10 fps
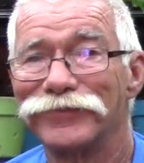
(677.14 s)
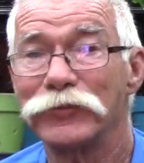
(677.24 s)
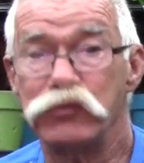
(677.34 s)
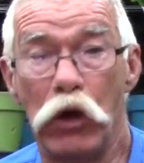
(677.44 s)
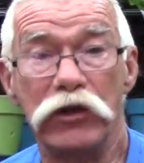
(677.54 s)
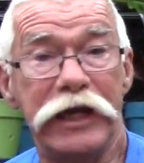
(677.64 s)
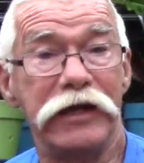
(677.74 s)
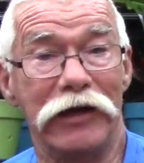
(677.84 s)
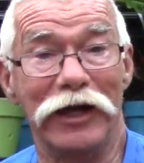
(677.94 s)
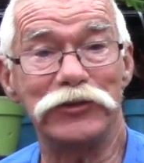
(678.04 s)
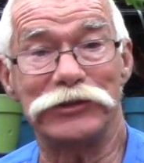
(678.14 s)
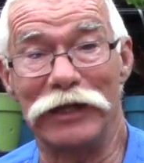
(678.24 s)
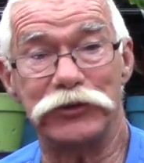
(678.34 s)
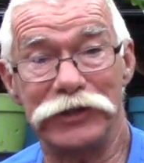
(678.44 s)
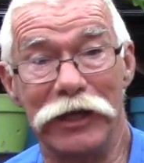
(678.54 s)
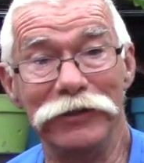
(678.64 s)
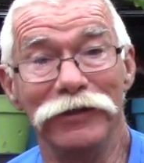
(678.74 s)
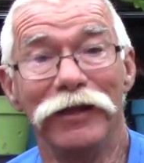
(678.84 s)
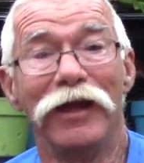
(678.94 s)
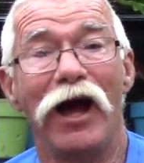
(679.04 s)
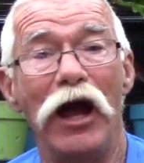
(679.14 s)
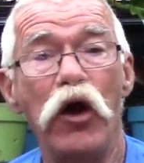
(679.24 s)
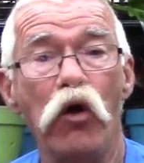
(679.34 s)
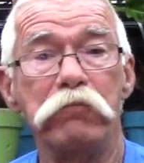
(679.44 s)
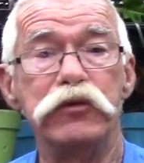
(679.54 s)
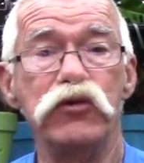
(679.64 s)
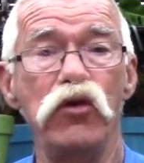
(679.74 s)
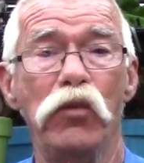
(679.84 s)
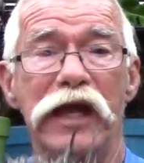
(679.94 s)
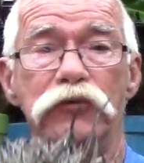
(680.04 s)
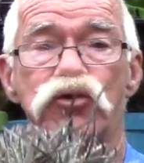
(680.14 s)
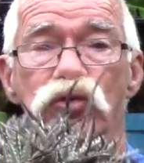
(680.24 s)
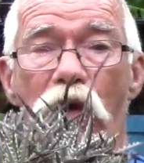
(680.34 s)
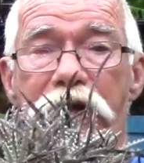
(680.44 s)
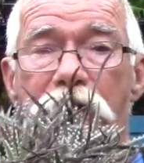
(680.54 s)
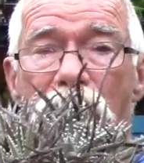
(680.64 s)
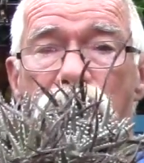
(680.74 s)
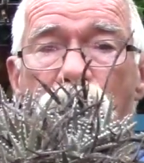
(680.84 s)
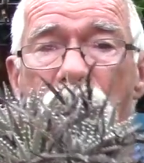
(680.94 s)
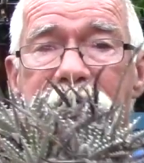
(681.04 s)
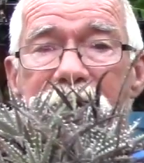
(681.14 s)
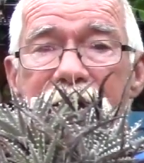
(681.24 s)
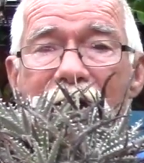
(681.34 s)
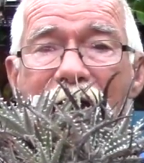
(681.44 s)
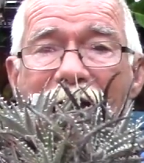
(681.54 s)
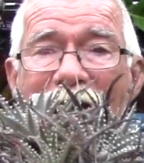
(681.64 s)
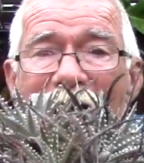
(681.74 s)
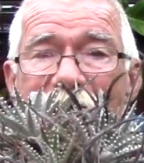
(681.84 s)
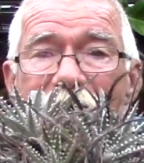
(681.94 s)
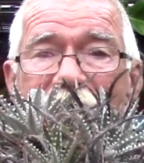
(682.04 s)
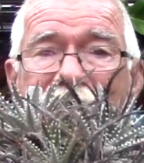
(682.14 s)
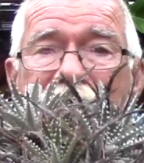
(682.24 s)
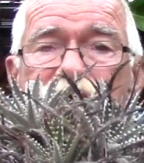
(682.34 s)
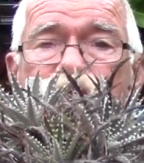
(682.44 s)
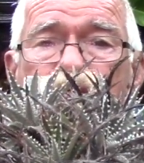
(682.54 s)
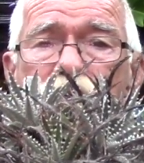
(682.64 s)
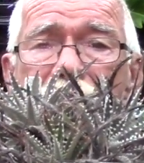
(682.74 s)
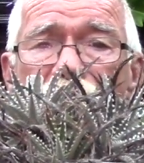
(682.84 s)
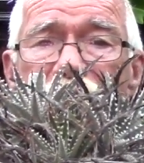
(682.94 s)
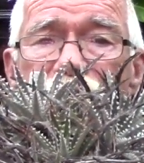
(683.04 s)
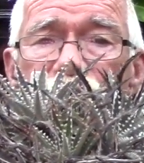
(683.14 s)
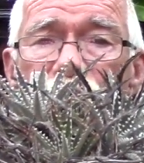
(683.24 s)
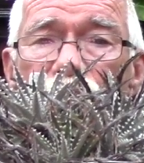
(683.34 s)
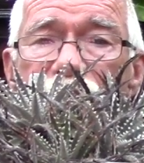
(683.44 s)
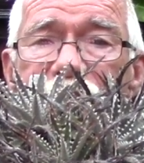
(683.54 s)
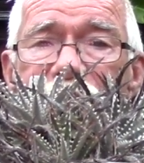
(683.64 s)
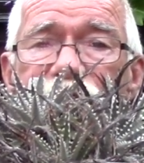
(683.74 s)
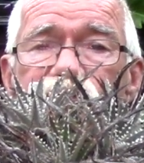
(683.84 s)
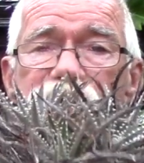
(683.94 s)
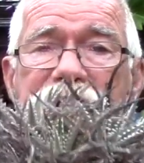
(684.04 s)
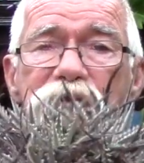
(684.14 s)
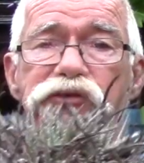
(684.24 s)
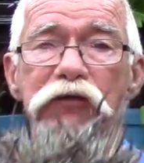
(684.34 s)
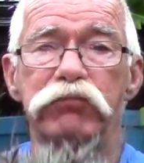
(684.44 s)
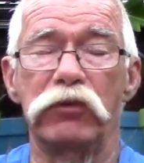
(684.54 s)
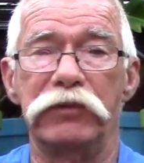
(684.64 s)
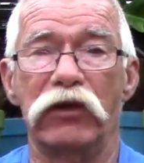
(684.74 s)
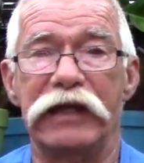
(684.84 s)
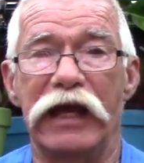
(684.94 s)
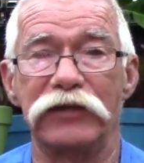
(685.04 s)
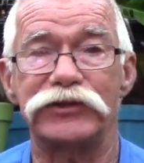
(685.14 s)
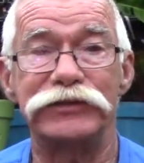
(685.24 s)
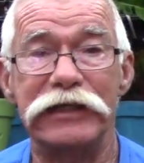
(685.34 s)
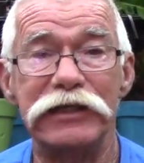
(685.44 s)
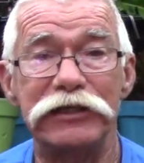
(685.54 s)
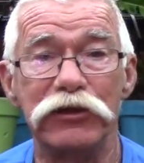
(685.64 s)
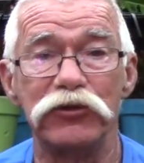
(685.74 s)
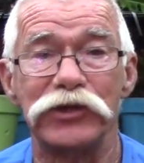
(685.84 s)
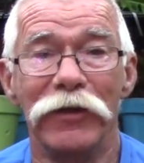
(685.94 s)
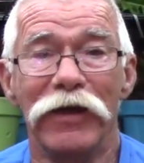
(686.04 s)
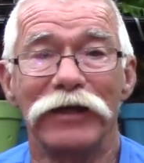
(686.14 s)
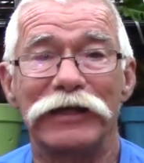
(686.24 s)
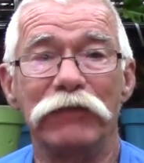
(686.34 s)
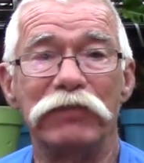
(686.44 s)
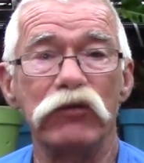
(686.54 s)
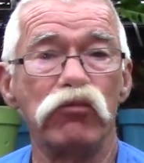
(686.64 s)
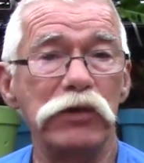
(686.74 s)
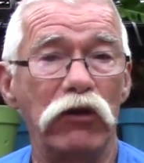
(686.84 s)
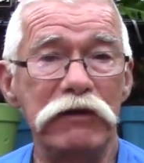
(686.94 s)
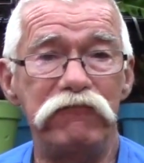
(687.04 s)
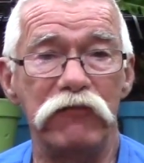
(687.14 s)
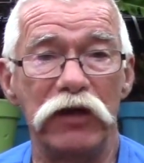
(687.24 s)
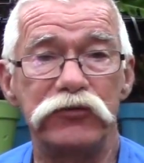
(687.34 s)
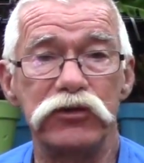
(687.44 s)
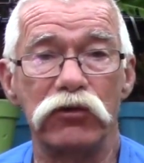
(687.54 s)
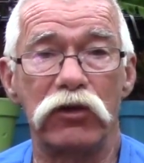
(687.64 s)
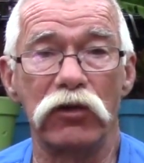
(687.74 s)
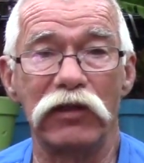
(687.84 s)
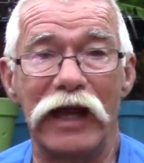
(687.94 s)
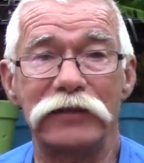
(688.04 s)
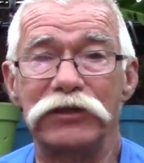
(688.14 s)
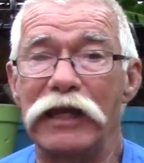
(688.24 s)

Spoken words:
So, okay guys, that's it. I hope you enjoyed looking at this really unique genus of bromeliads. Dyckias can be really fun to collect.